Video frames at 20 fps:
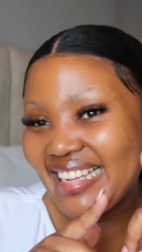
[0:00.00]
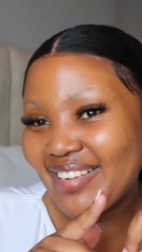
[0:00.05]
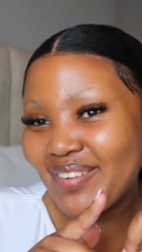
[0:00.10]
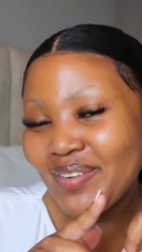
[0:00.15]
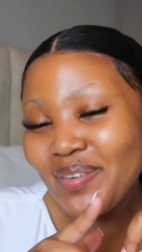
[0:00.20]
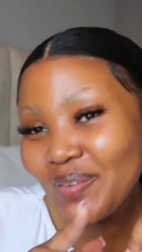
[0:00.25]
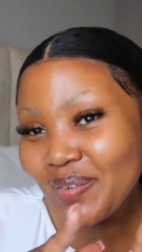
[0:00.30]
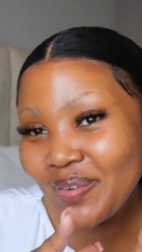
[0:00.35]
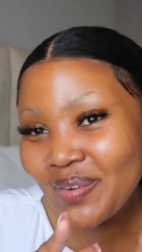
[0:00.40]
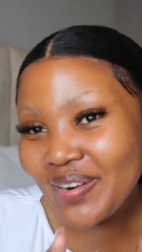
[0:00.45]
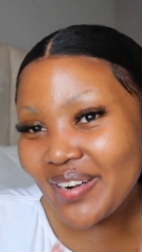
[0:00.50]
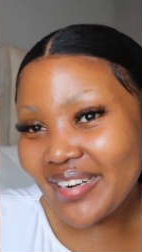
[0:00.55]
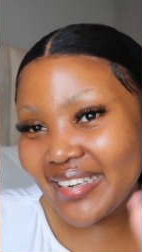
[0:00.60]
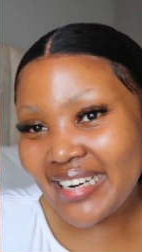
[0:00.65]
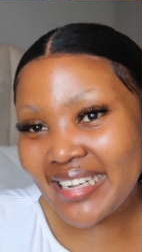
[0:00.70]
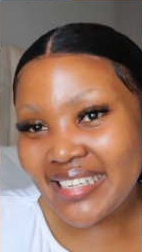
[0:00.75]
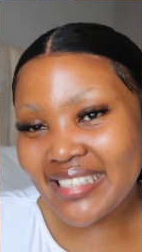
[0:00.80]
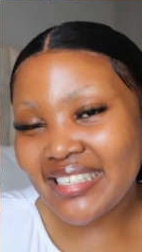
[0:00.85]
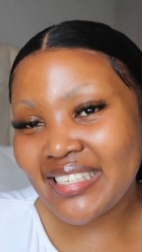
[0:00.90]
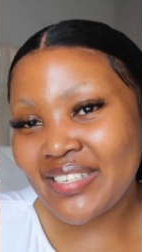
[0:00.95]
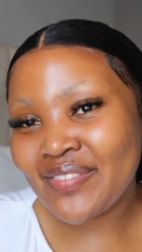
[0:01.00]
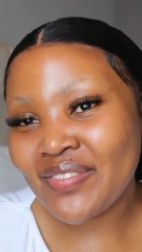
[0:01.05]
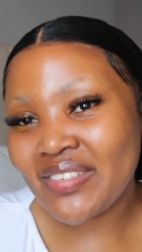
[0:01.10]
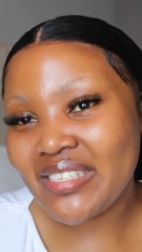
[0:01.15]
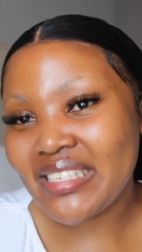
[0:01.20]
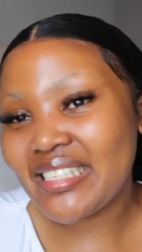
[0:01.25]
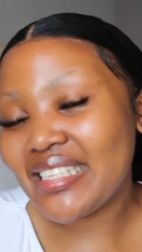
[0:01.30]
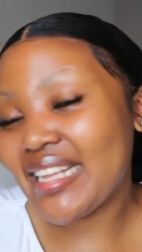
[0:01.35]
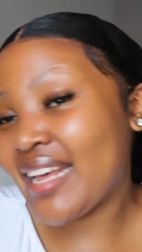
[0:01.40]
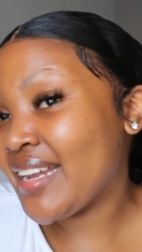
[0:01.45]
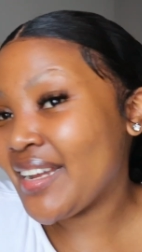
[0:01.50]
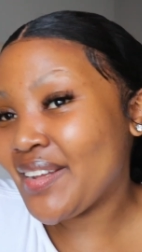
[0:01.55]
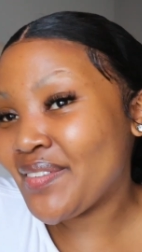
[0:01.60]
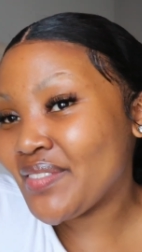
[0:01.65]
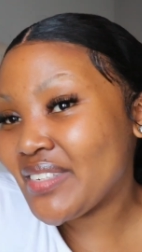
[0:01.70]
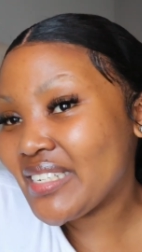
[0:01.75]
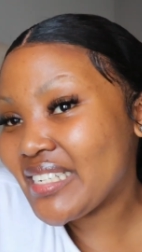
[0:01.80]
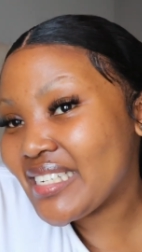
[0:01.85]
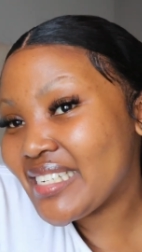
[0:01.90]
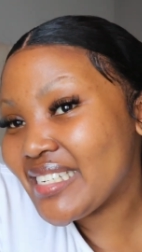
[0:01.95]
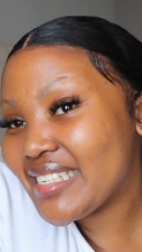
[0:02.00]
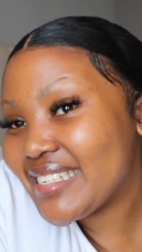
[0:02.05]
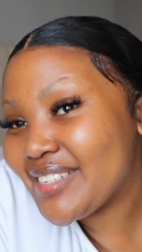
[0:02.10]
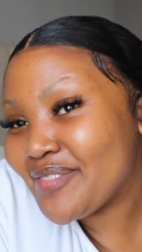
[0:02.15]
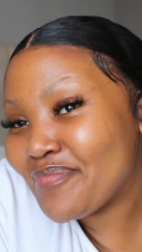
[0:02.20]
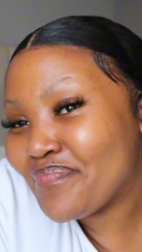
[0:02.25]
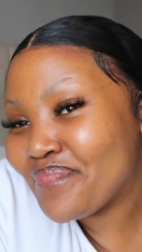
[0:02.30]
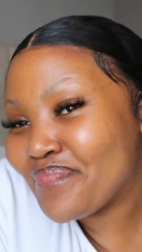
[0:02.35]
oh, nice service, I love it.